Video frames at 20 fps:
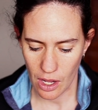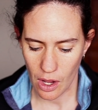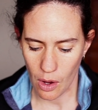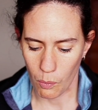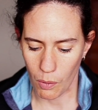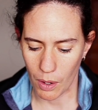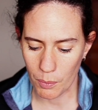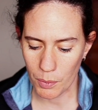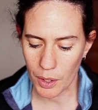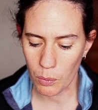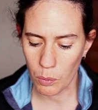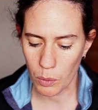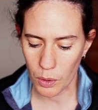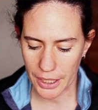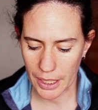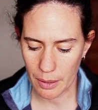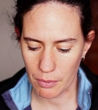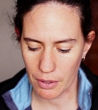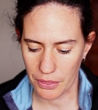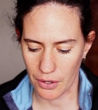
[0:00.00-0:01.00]
when we're
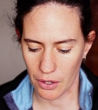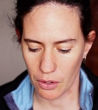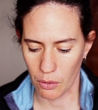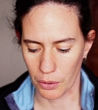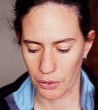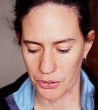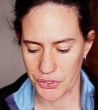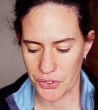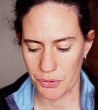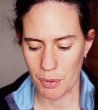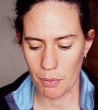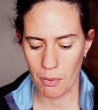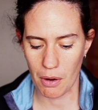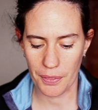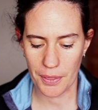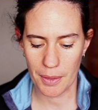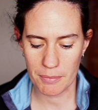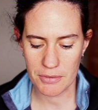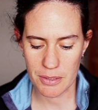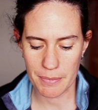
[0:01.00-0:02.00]
working with our horses, we
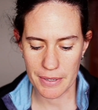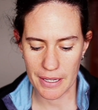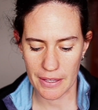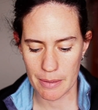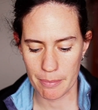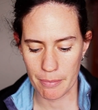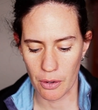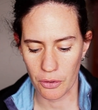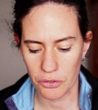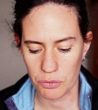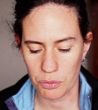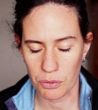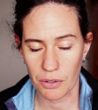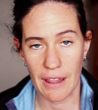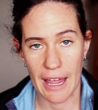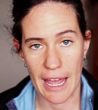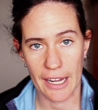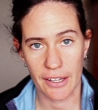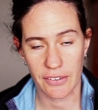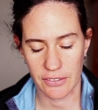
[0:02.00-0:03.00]
want them to be in the most
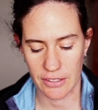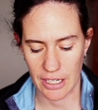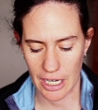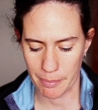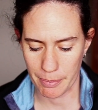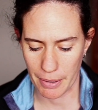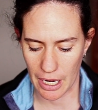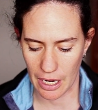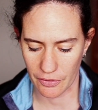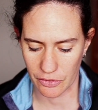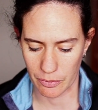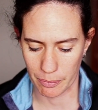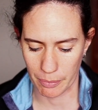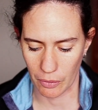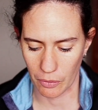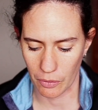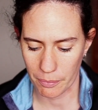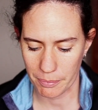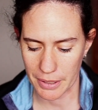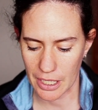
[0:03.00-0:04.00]
relaxed state
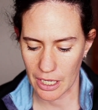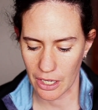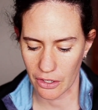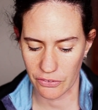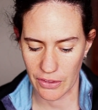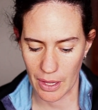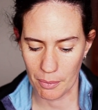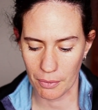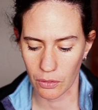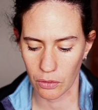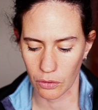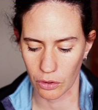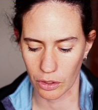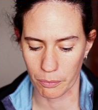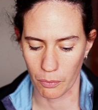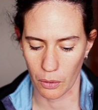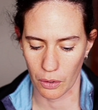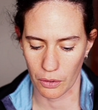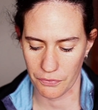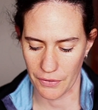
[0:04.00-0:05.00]
possible because they will learn
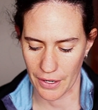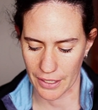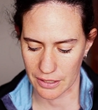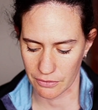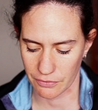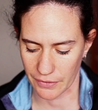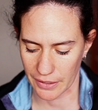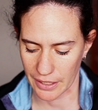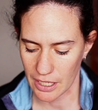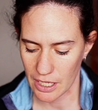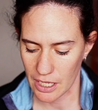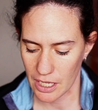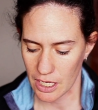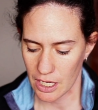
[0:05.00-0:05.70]
more effectively.